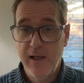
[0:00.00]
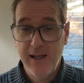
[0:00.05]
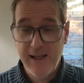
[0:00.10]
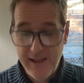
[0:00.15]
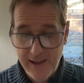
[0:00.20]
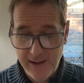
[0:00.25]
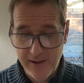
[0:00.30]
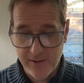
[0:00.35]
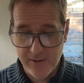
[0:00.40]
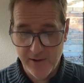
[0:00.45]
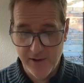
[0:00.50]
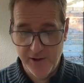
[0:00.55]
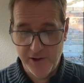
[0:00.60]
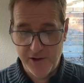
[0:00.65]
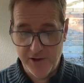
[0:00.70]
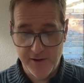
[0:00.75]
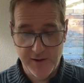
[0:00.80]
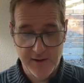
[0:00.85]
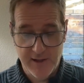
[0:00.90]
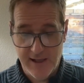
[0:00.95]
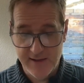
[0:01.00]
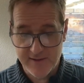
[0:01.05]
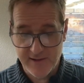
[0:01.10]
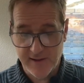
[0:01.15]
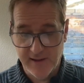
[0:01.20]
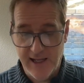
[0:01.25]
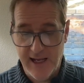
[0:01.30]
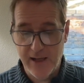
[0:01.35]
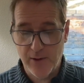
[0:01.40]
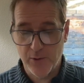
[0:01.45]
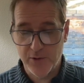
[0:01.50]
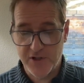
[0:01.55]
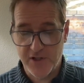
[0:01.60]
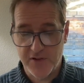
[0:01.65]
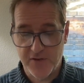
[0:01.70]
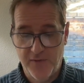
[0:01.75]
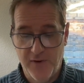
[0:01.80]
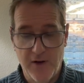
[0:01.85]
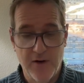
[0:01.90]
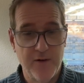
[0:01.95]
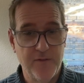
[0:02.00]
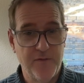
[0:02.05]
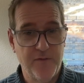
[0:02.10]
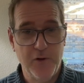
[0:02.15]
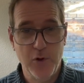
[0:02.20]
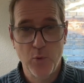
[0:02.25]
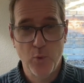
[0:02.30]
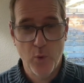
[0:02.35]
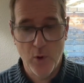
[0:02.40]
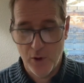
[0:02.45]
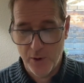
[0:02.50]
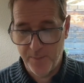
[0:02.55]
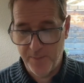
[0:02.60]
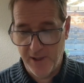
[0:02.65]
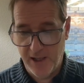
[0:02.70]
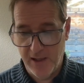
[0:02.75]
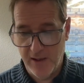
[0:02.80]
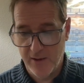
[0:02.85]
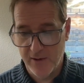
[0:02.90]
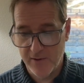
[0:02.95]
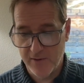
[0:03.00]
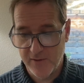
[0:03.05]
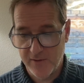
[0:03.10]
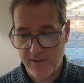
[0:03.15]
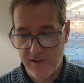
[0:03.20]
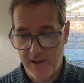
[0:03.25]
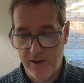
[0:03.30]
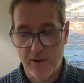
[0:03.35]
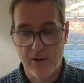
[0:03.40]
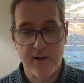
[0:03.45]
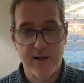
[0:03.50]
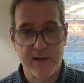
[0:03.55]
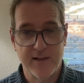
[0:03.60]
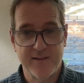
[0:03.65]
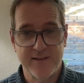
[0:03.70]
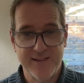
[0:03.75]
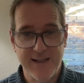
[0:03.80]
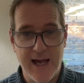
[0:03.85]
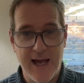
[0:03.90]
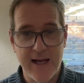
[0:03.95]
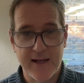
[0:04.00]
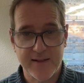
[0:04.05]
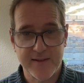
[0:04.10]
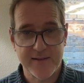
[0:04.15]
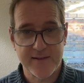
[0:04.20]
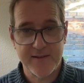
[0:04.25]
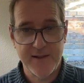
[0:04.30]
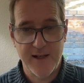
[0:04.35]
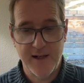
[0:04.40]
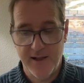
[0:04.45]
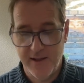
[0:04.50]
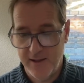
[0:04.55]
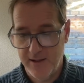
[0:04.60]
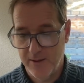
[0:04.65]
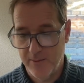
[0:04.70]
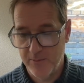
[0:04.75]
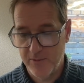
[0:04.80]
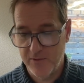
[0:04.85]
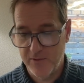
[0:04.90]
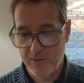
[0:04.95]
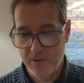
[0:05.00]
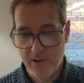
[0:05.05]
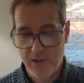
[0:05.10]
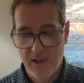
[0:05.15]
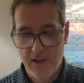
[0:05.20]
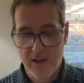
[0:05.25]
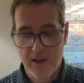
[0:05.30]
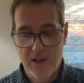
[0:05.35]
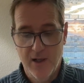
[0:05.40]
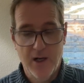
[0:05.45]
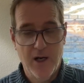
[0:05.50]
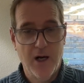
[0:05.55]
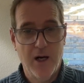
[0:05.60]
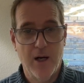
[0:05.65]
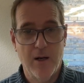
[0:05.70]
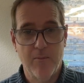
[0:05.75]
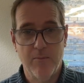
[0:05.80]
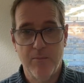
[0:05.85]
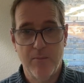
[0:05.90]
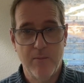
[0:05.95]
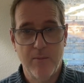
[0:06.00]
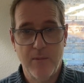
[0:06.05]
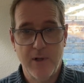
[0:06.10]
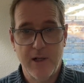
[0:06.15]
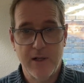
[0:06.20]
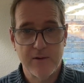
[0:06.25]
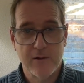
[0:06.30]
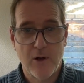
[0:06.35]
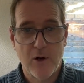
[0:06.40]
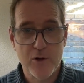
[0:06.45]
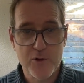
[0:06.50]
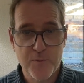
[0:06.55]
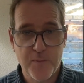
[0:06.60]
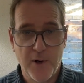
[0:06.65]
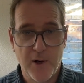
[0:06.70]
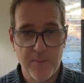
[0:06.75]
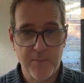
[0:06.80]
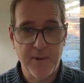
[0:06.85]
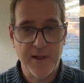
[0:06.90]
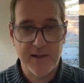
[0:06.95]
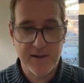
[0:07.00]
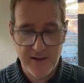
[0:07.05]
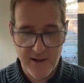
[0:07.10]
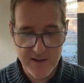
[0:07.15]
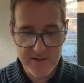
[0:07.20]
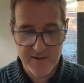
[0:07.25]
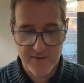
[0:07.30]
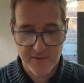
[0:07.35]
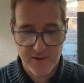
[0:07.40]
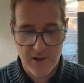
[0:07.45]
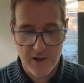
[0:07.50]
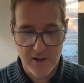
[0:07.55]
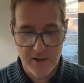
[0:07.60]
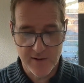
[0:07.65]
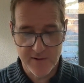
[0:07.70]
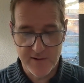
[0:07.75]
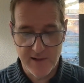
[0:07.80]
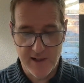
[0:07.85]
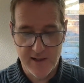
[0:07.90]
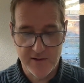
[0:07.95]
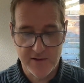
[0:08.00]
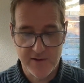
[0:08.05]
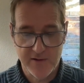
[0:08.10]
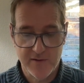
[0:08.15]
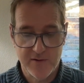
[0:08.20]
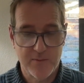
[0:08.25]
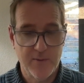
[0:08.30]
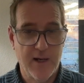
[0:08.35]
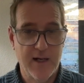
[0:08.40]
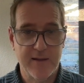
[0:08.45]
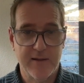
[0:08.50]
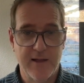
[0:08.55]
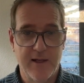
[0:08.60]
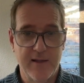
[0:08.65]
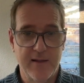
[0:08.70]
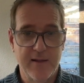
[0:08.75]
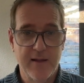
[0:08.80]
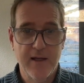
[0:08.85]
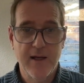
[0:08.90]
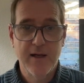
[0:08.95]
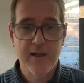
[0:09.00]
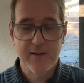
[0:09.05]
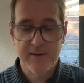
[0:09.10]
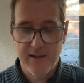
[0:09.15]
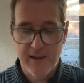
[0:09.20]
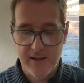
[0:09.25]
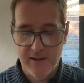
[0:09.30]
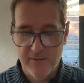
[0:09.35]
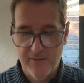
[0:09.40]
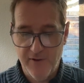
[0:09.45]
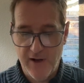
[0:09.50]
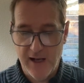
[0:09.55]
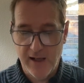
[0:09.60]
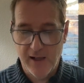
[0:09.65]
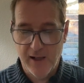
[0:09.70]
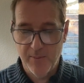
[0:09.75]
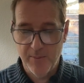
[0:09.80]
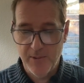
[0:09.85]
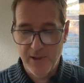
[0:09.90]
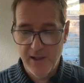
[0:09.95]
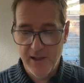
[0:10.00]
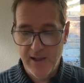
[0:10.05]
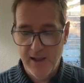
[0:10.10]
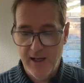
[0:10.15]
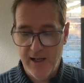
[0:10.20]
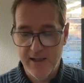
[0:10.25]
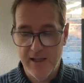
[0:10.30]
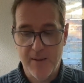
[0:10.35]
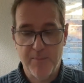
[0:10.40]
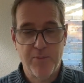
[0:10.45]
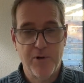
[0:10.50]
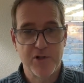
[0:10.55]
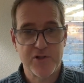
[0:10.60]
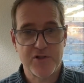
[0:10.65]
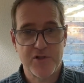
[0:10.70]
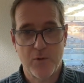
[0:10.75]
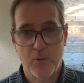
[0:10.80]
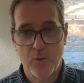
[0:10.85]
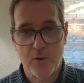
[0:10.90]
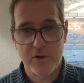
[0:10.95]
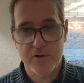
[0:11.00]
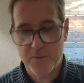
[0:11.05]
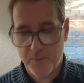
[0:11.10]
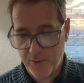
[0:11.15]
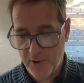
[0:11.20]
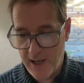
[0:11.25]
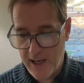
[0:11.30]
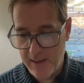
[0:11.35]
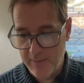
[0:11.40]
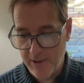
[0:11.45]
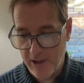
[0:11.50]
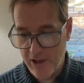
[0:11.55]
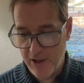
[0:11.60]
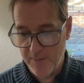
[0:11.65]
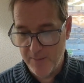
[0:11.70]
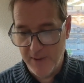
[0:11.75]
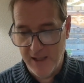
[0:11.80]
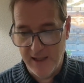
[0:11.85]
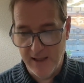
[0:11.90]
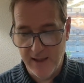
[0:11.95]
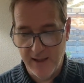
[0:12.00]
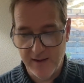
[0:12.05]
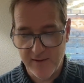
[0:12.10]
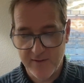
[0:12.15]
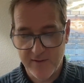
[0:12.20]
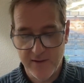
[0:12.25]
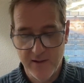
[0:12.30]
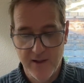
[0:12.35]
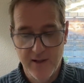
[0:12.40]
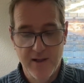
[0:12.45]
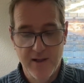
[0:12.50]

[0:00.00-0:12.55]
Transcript: English as a language has very few word pairs that are exact synonyms, in large part because of connotations, right? They develop and they push the word's primary meanings